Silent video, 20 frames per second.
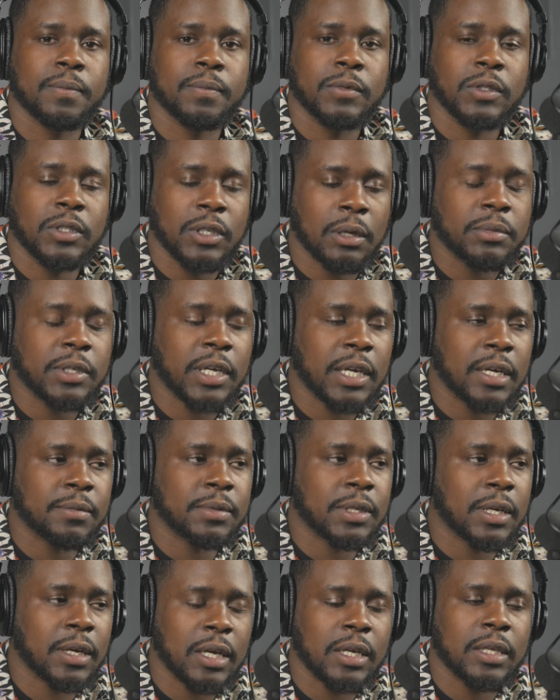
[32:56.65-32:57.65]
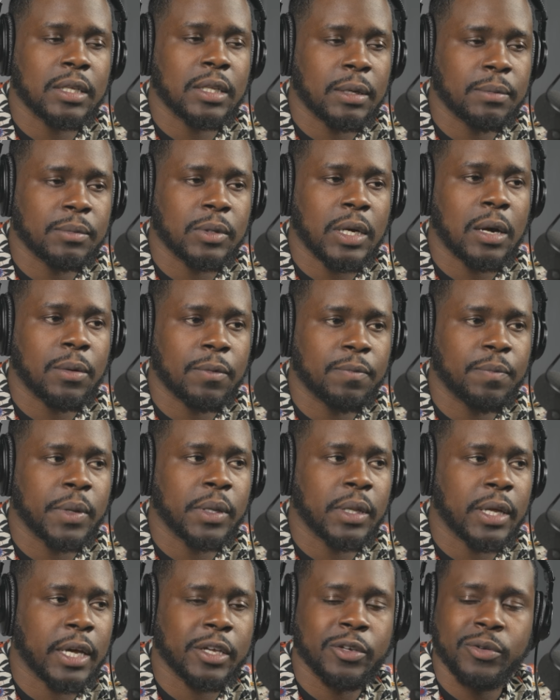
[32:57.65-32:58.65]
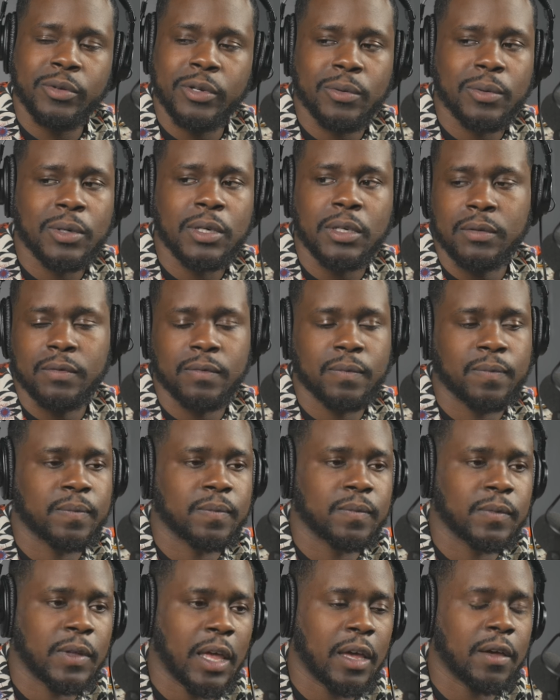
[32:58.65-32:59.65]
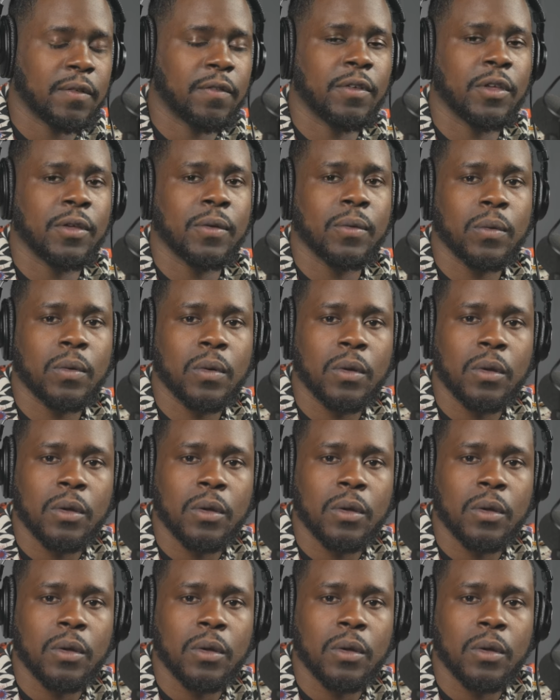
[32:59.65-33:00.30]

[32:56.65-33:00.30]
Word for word: Sometimes I, i have been like, you know what? F you.